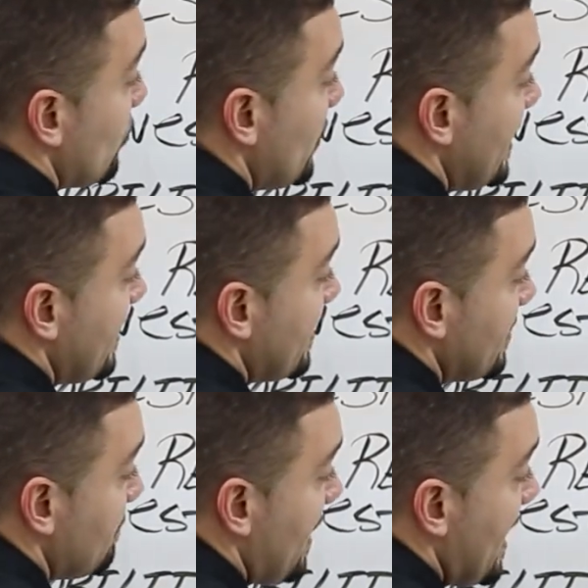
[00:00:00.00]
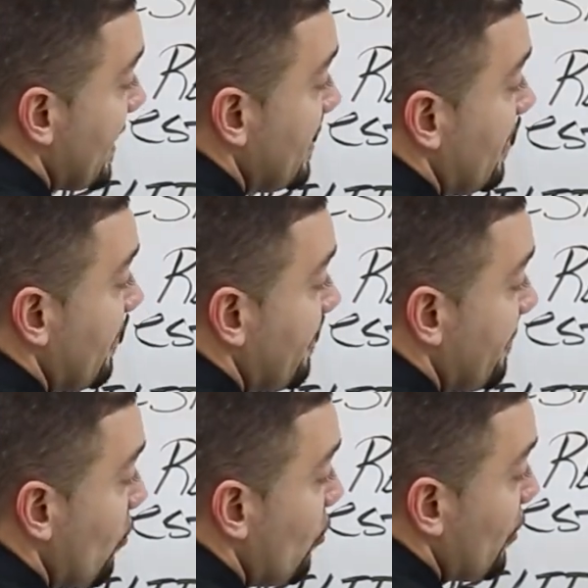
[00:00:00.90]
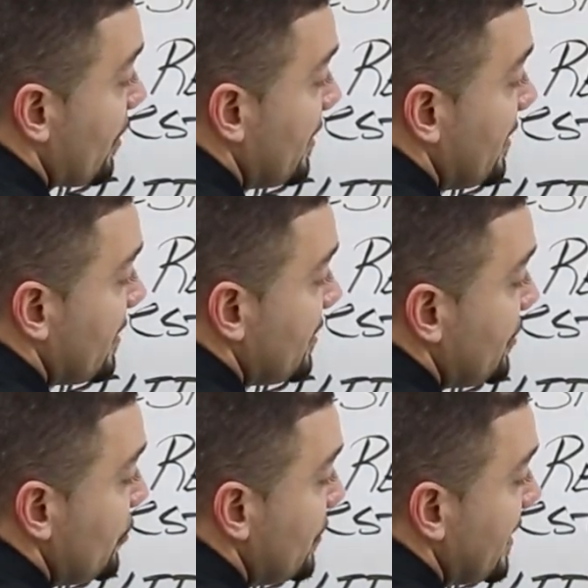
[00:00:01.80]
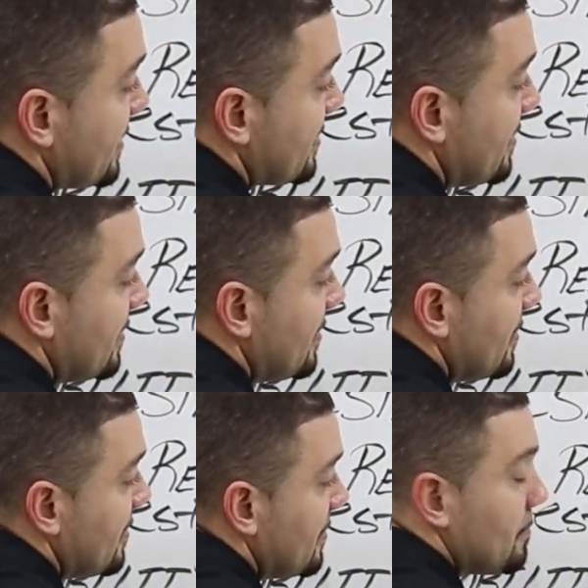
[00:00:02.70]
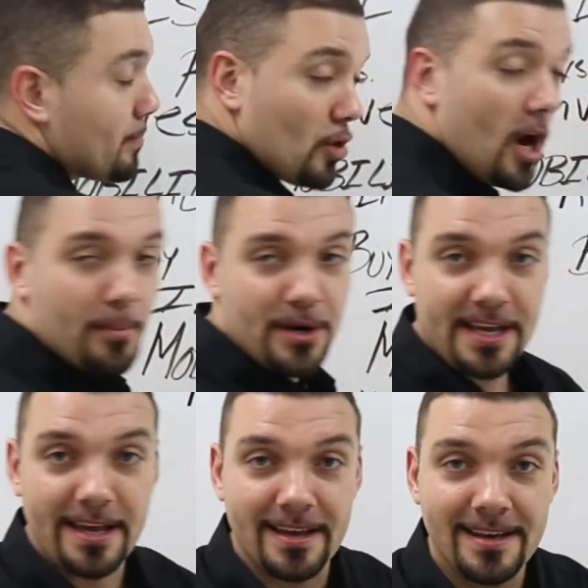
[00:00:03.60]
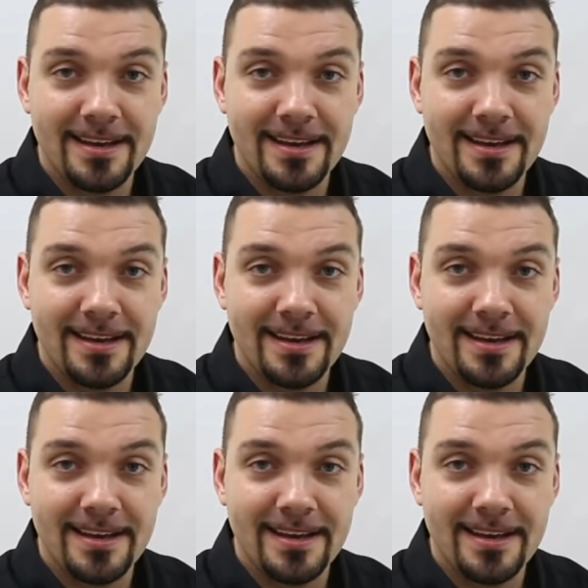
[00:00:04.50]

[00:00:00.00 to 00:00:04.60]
We end up buying a 4-unit property.